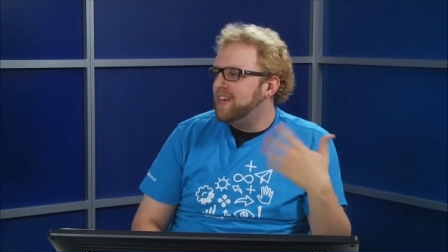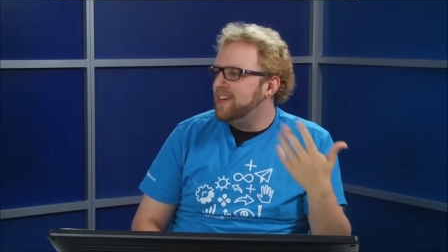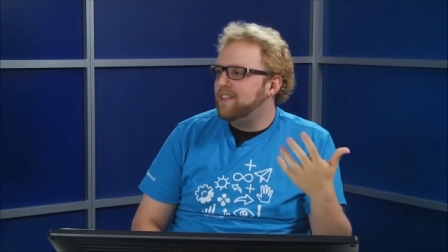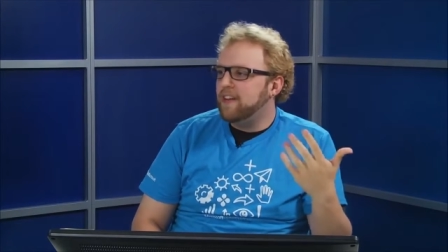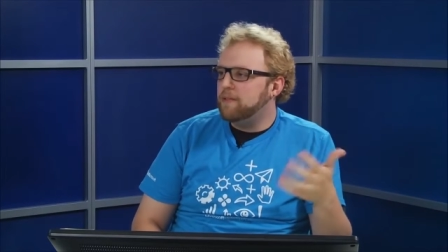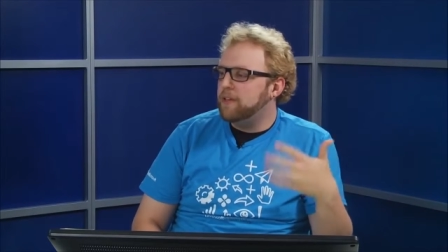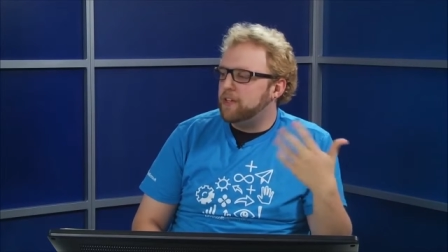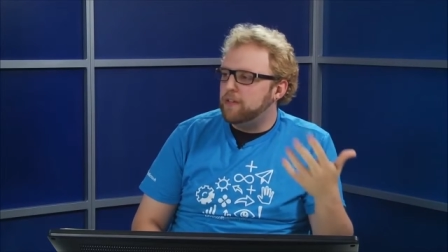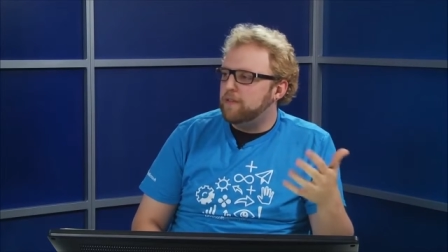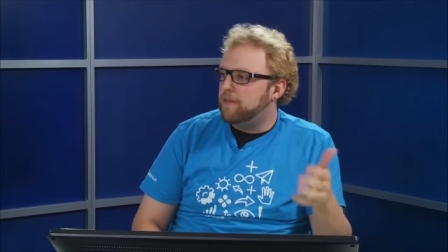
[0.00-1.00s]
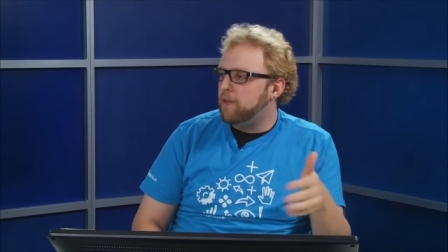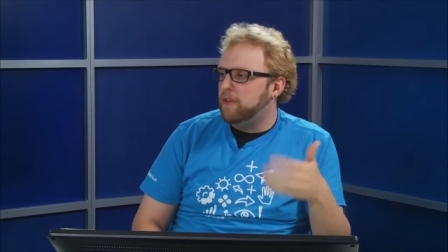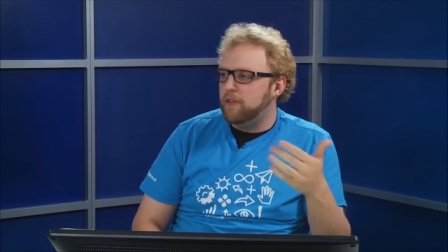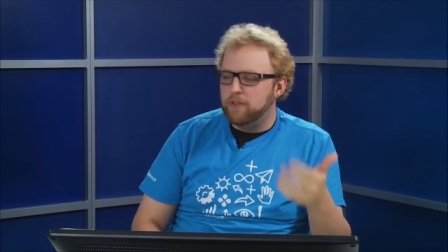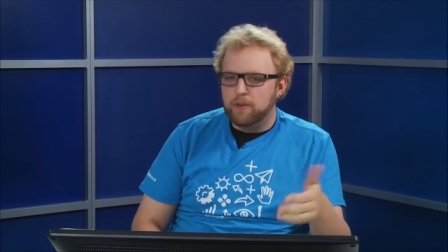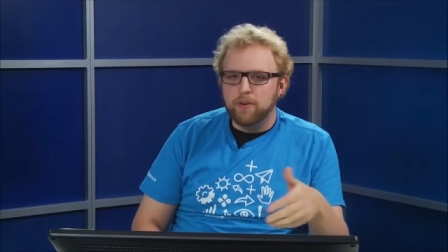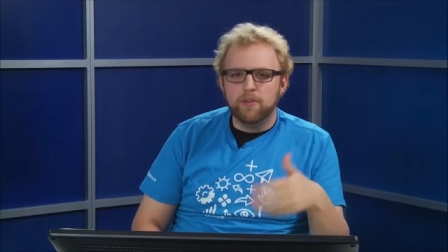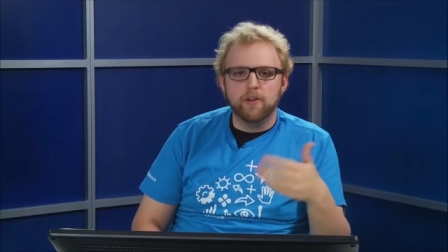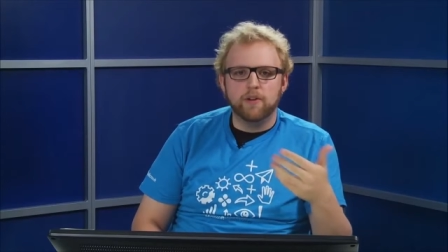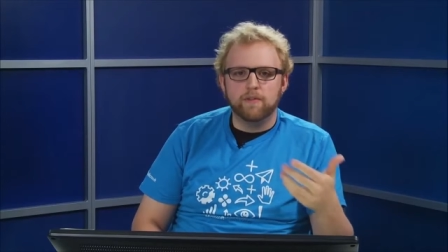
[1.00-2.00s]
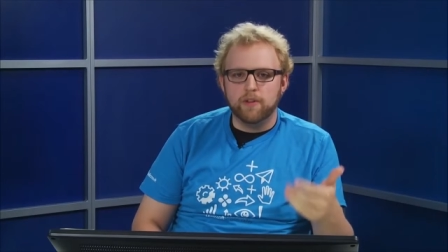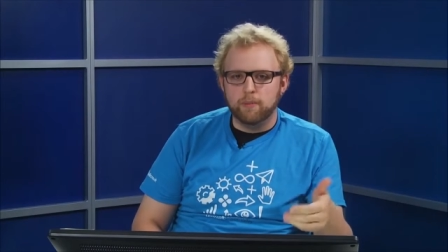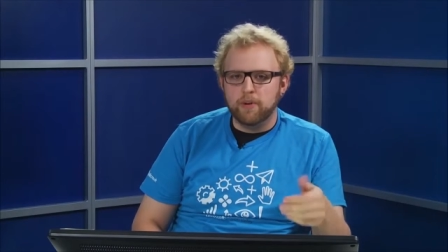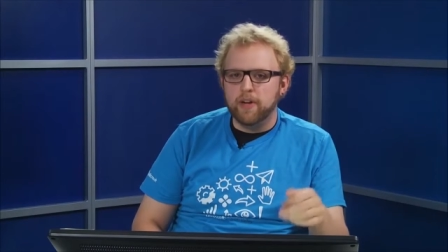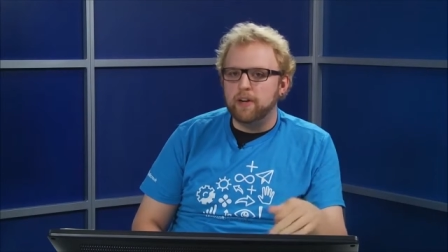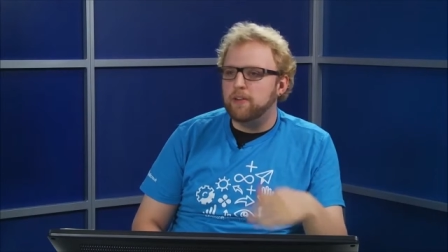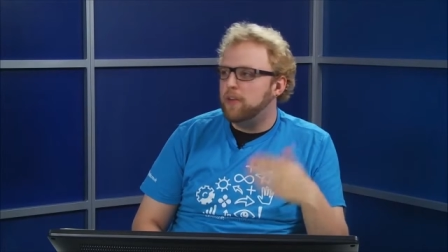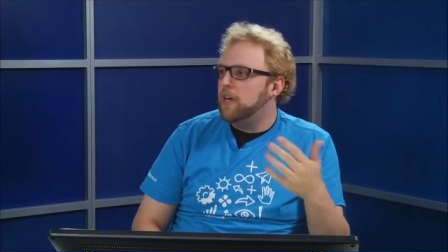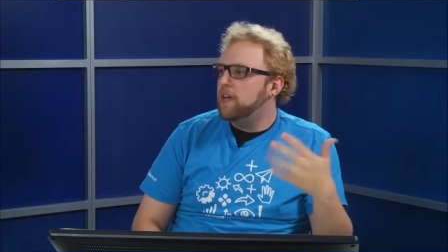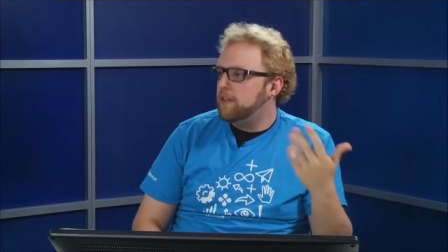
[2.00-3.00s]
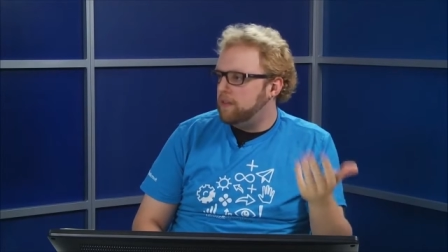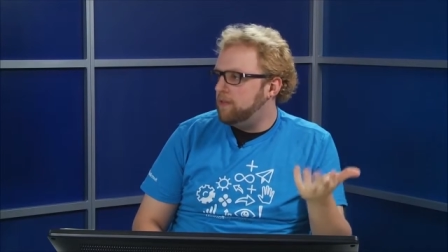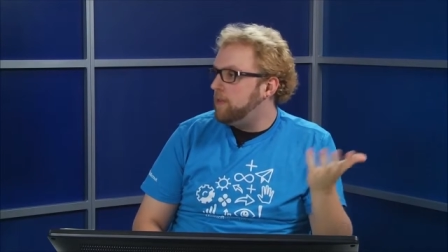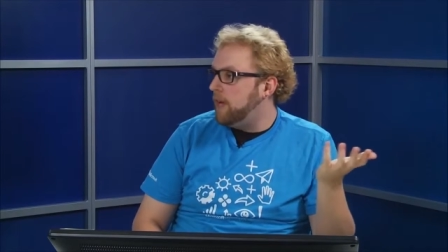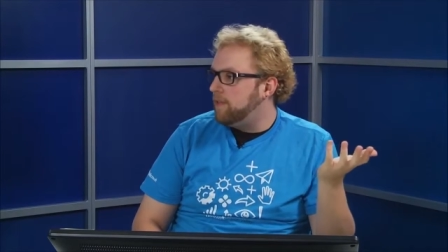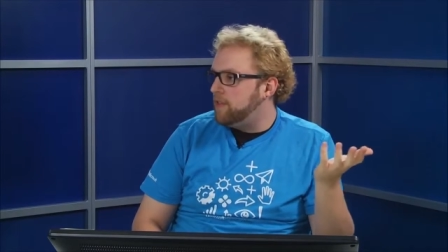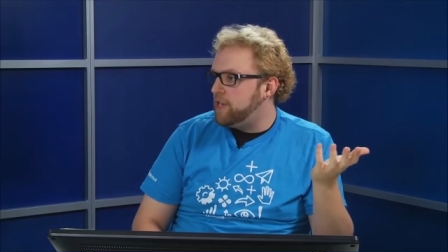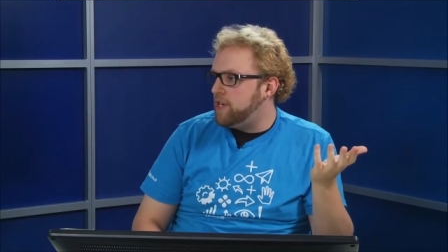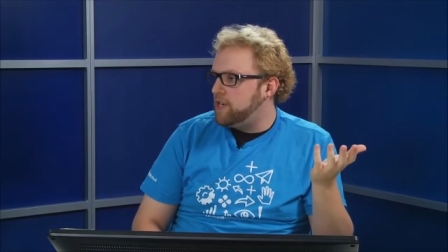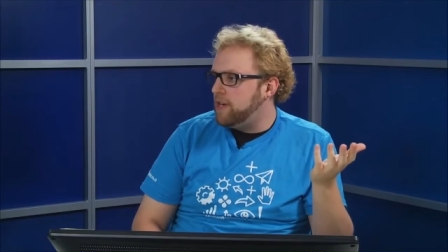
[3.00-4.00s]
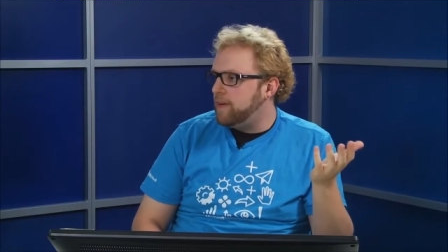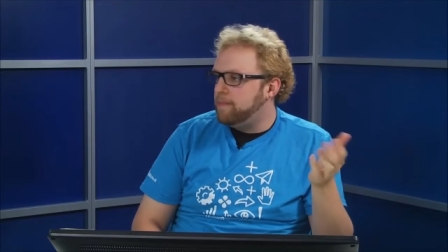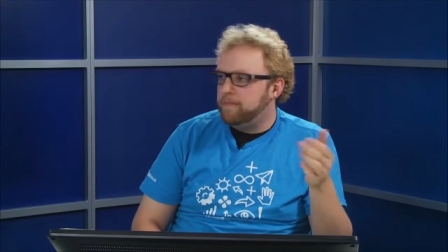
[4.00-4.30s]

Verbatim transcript: That's not really good for the store. It's not good for the players. They have to change it up.